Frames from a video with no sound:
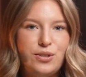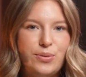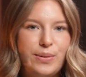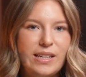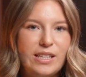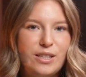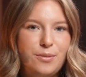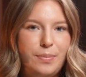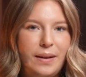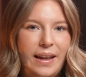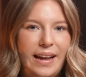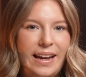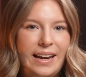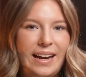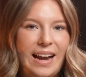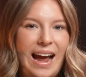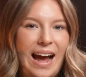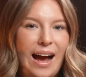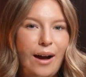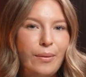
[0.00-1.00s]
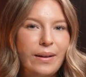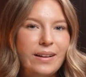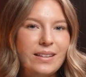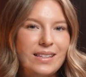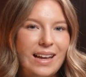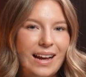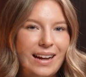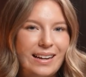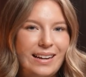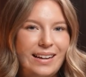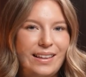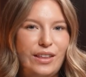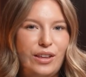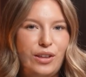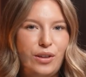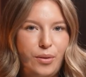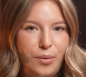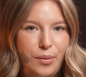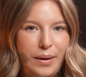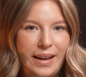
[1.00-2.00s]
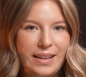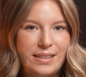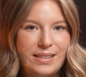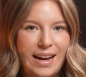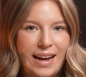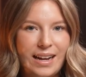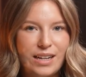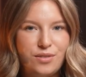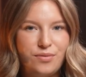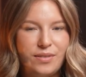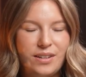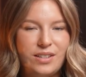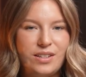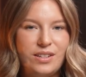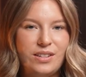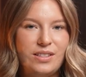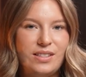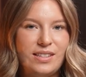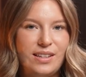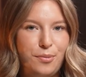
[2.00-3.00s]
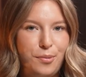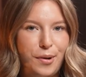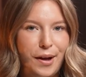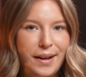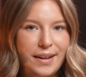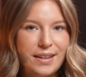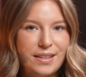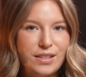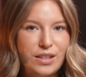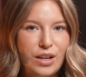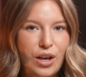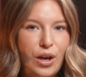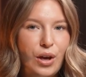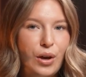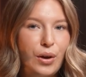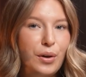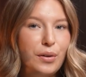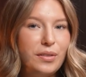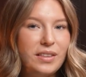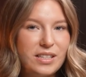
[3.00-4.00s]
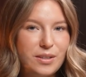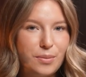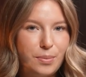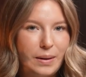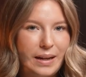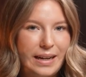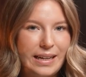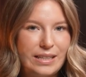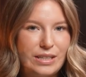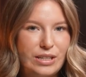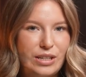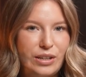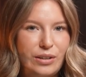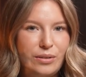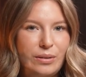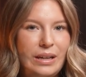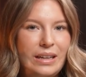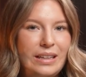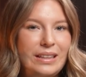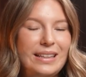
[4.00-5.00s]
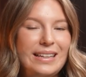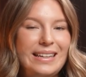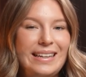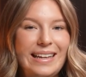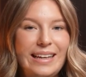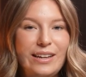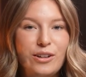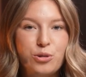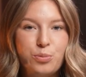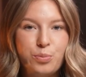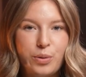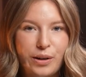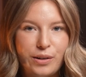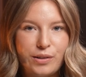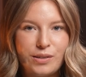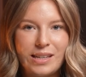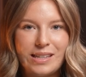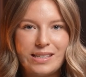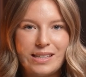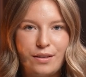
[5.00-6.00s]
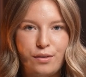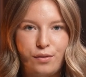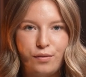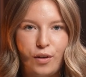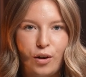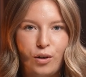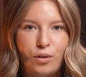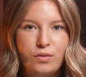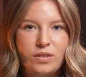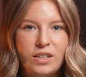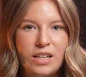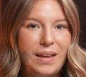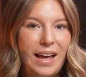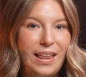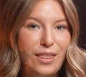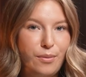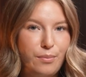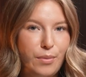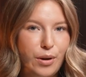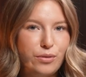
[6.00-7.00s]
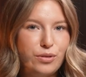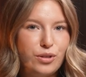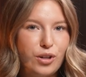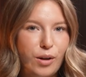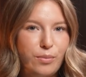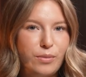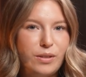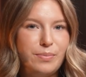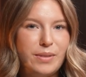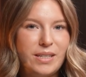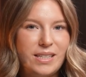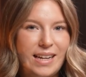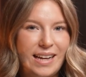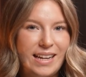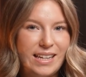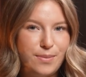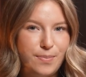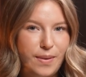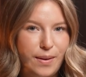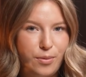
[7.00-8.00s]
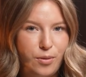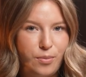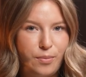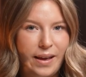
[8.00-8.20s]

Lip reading: to explain how exactly the UK tax residency works, who this applies to, the legal process involved, and the most common mistakes people